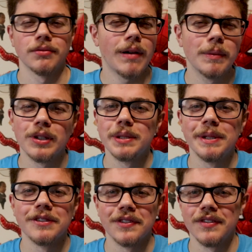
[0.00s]
there's probably going to be
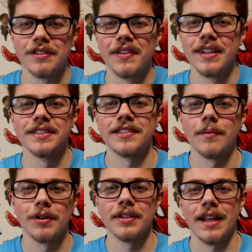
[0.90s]
a reveal
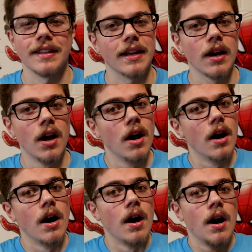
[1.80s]
somewhere that, like,
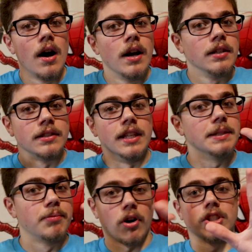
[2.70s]
this
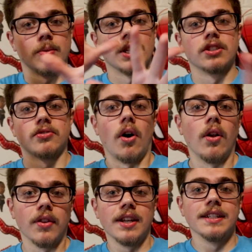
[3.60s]
person was a
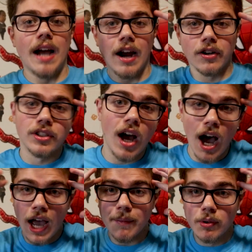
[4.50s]
Skrull the entire
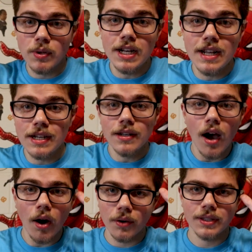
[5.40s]
time and we didn't
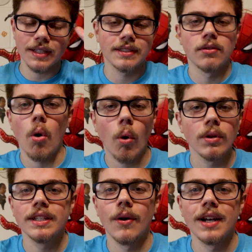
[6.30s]
know. That's
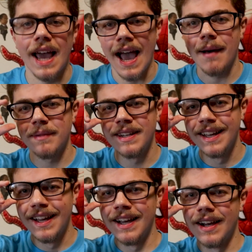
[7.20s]
totally going to happen.
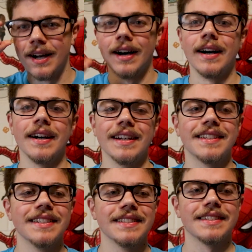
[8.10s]

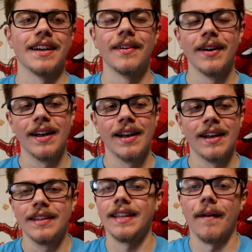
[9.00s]
So,
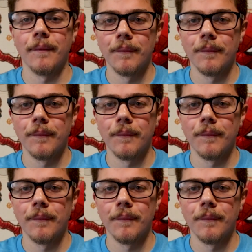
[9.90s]
yeah.